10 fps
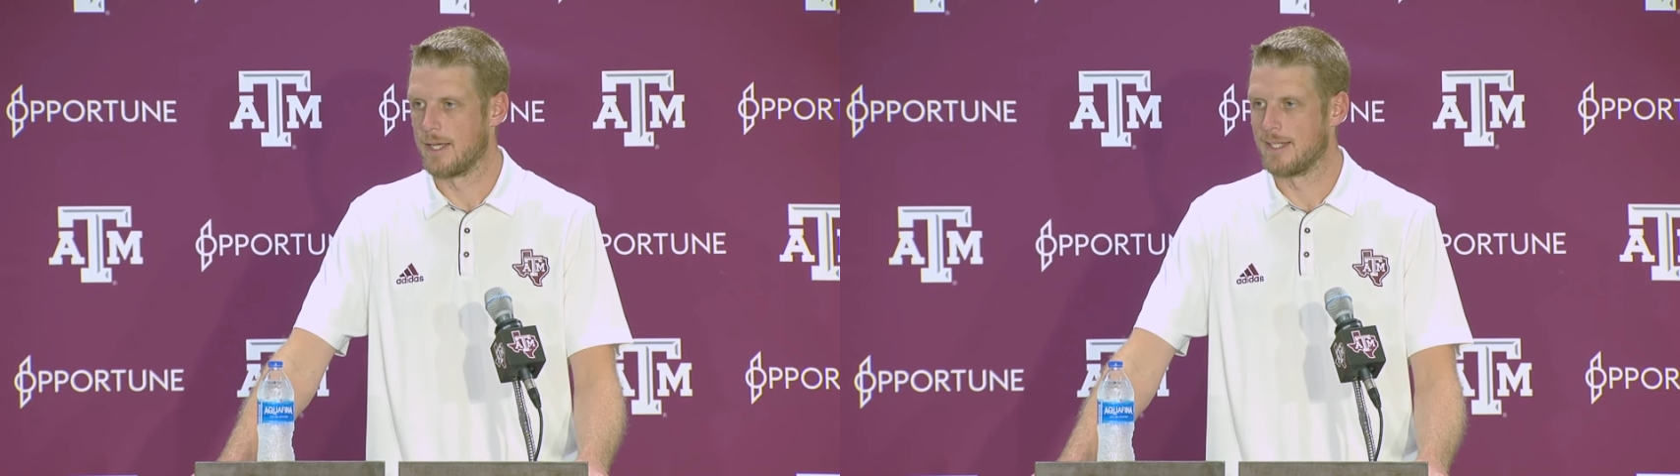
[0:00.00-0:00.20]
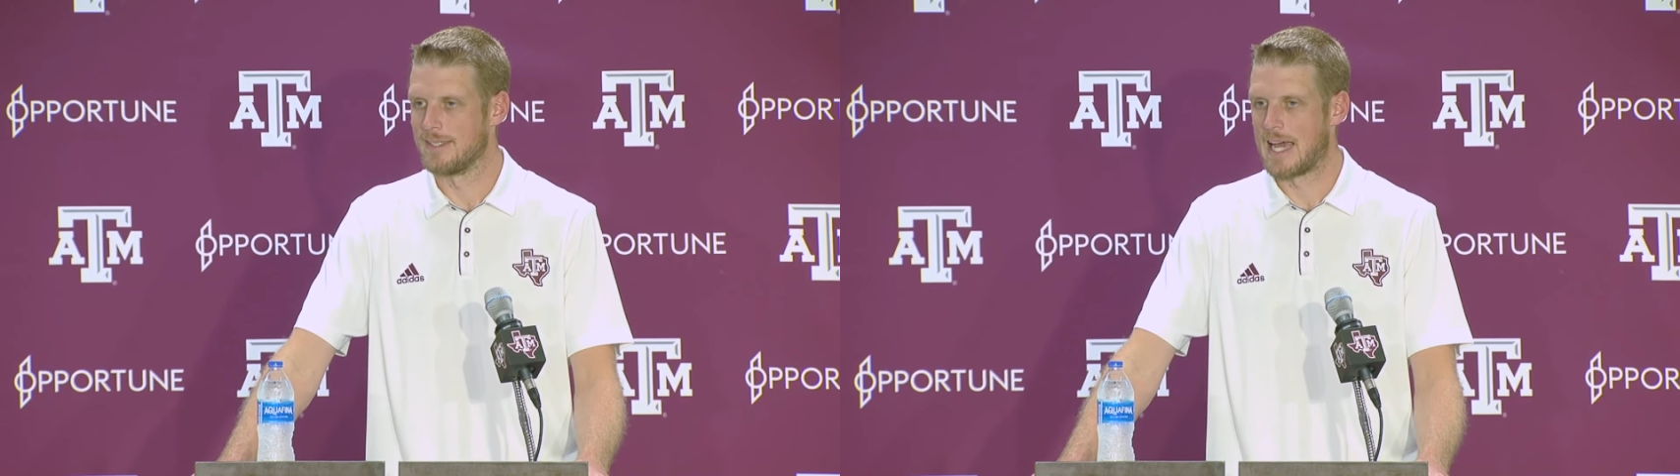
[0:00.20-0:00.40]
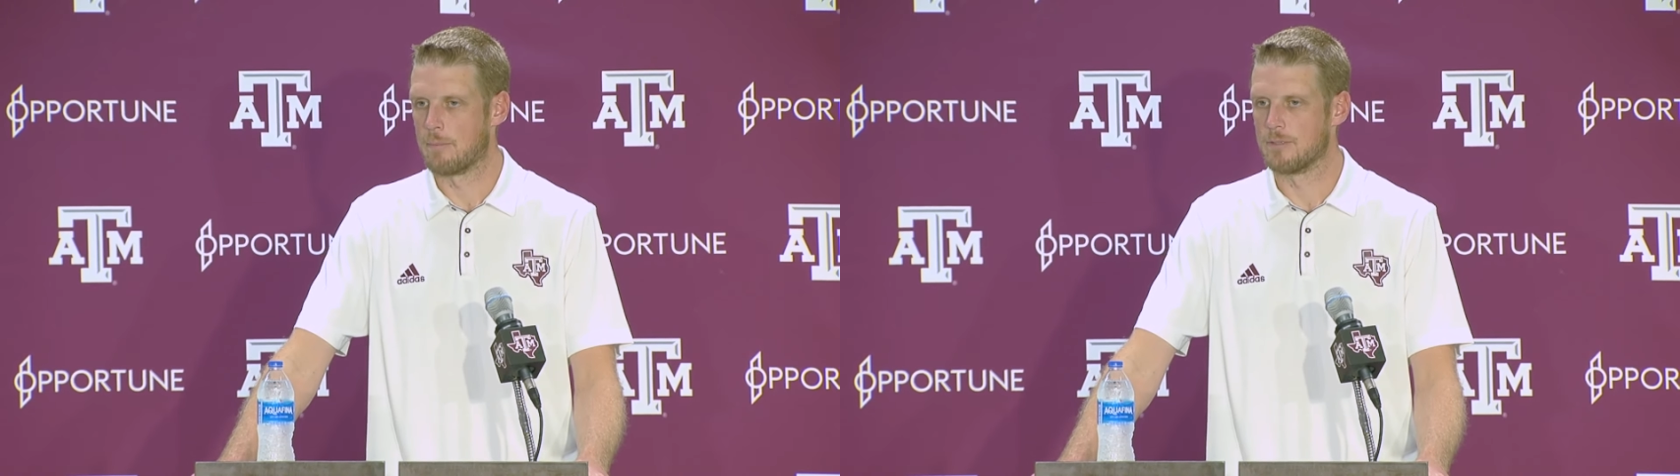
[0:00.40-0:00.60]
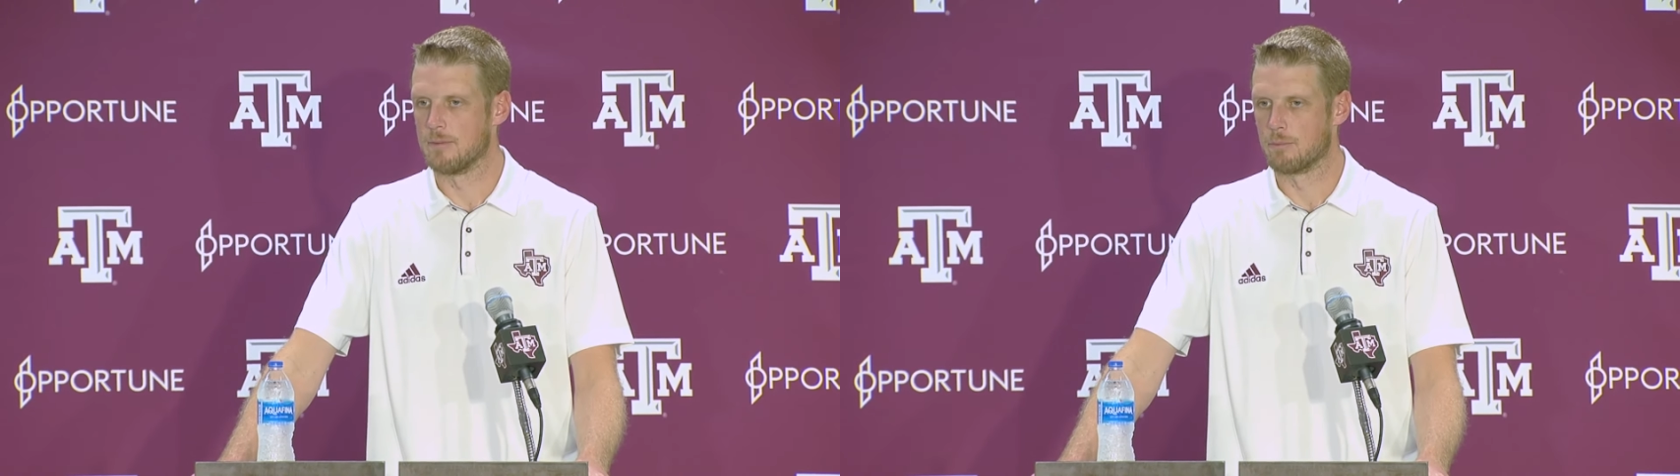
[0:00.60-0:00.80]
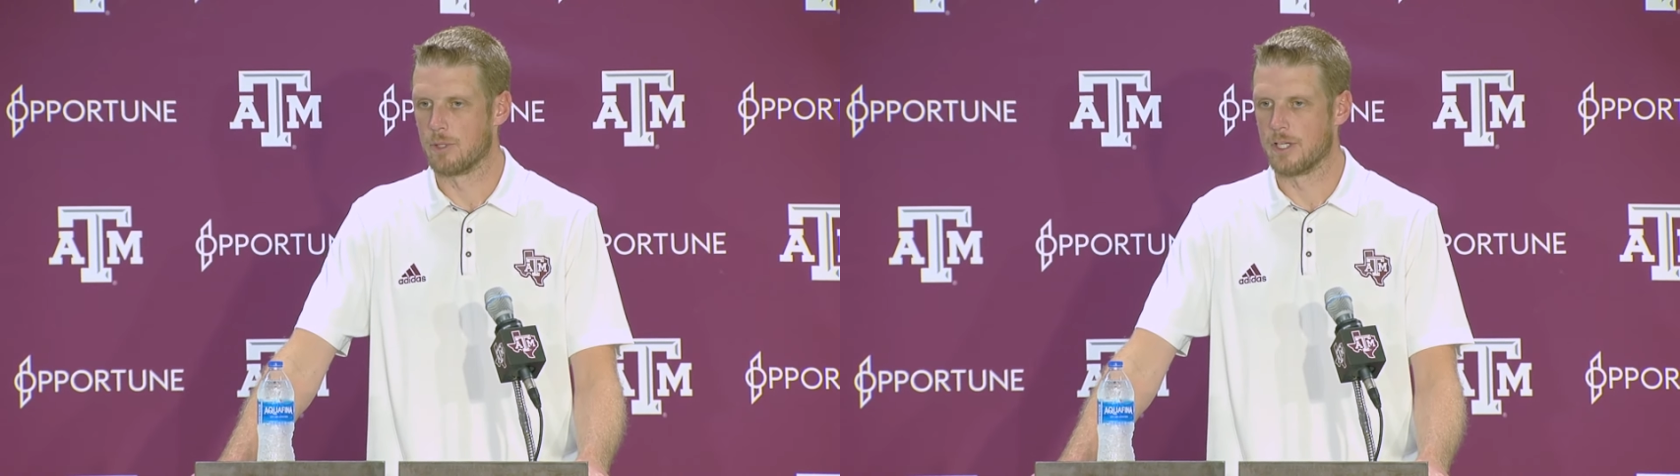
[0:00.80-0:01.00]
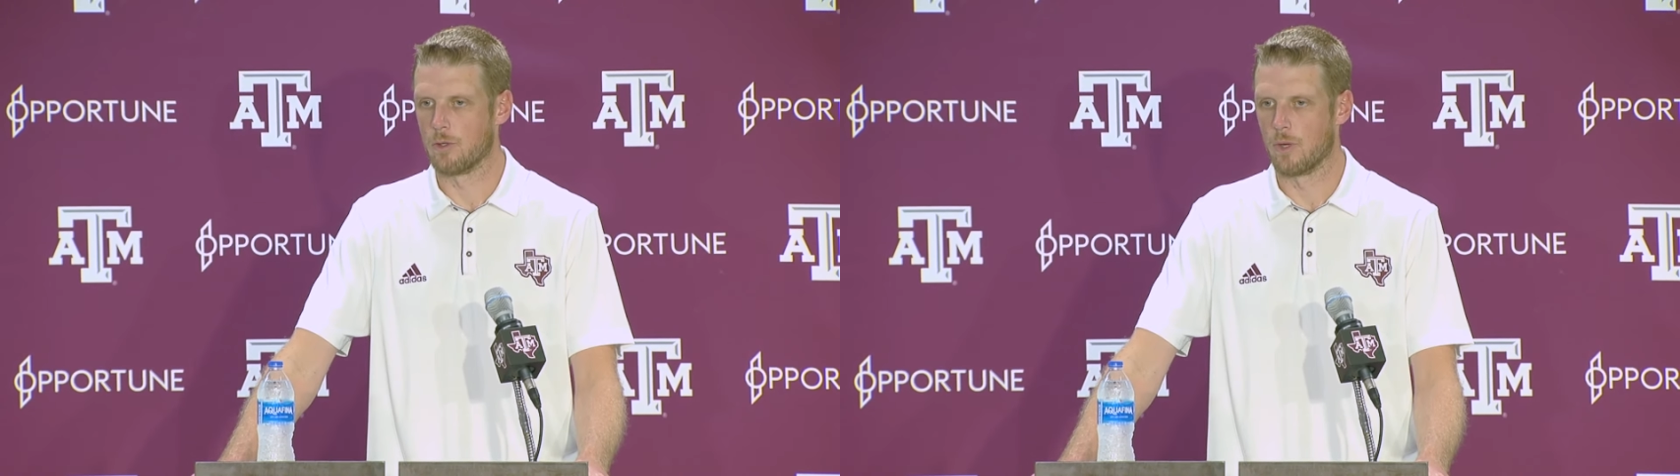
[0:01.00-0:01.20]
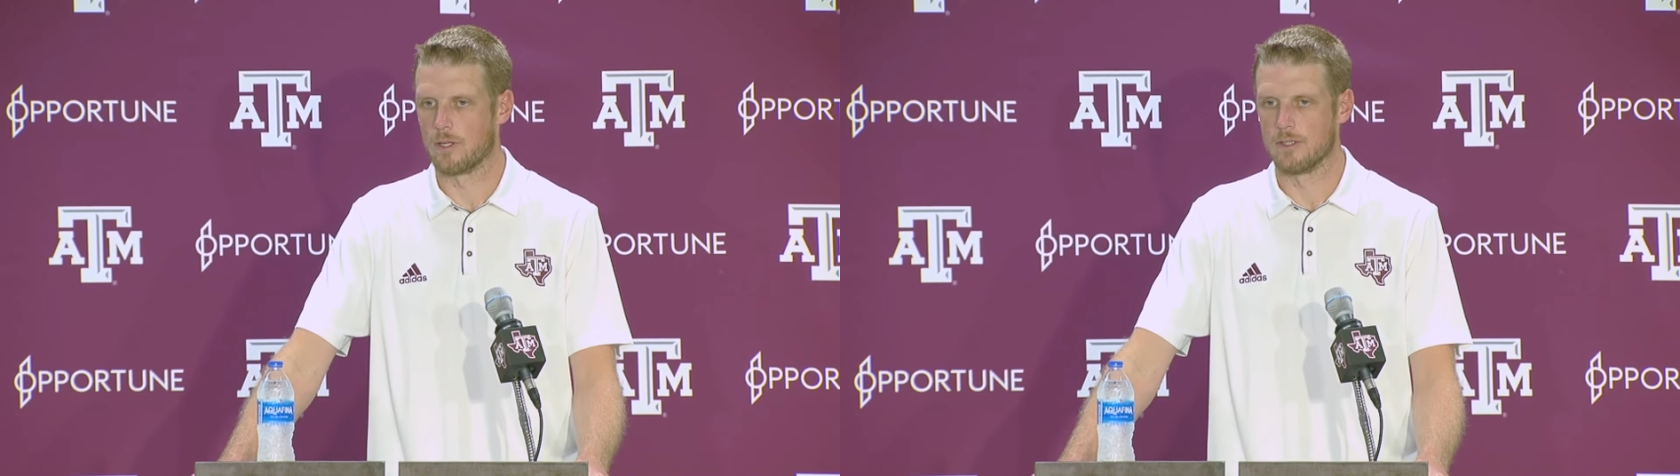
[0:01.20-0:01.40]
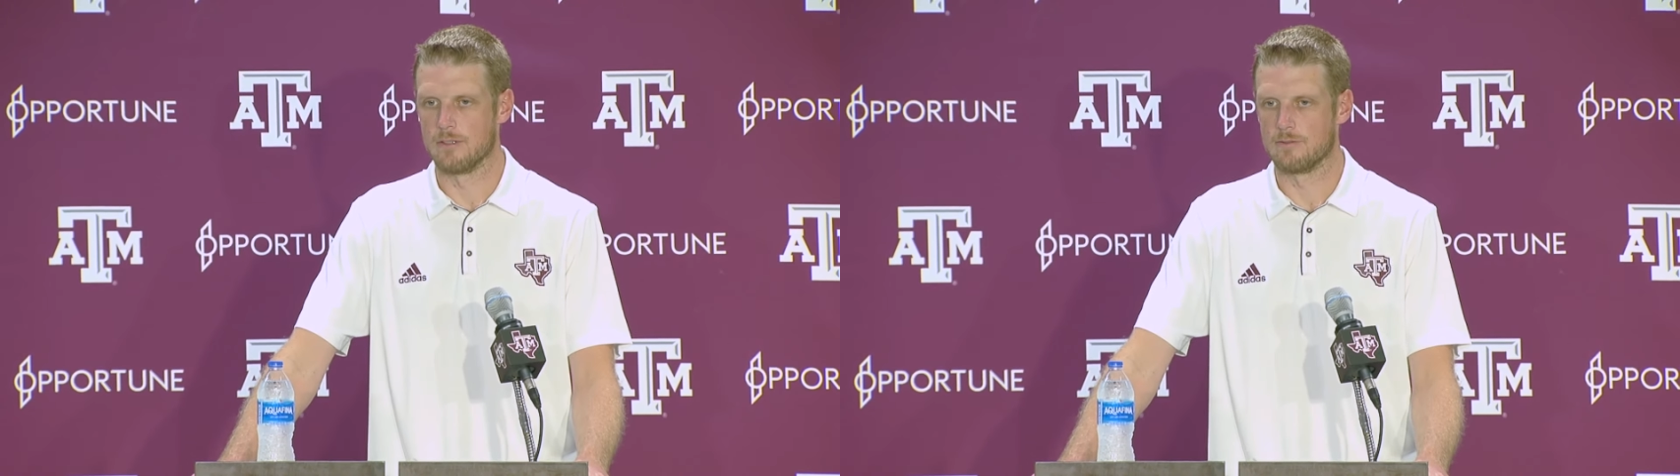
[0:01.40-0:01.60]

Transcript: adapted pretty quickly